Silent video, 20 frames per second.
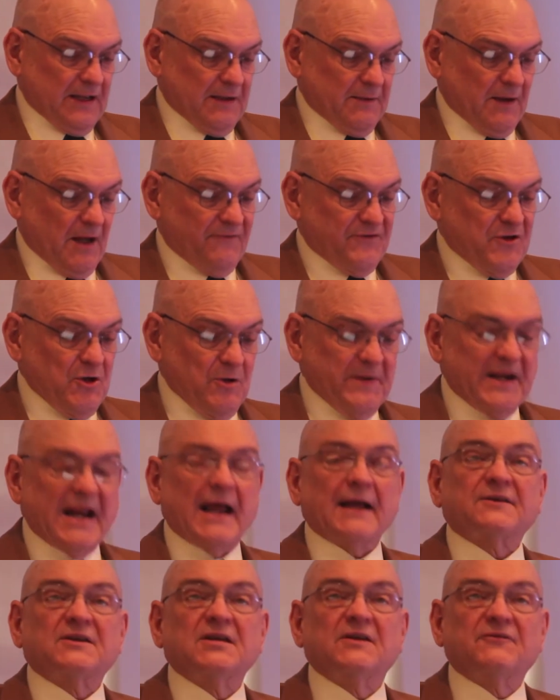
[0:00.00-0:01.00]
of human
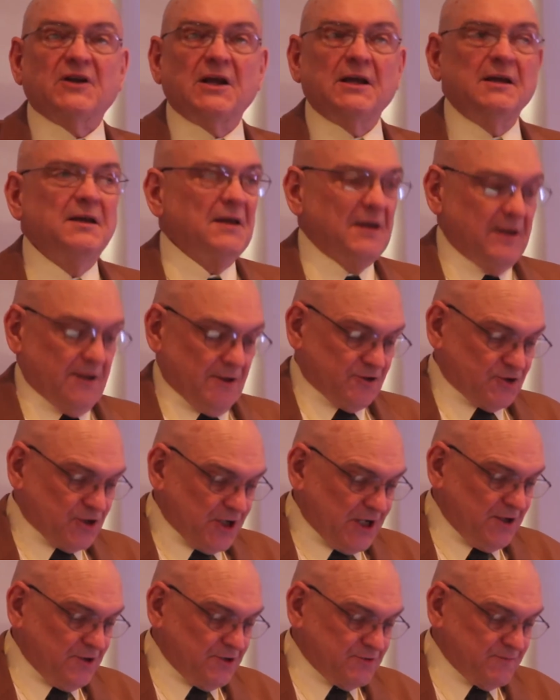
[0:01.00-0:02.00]
activity
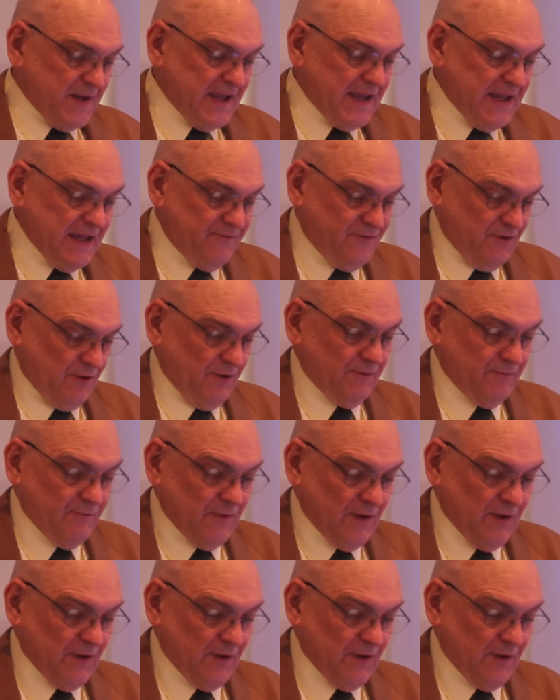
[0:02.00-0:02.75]
change behavior.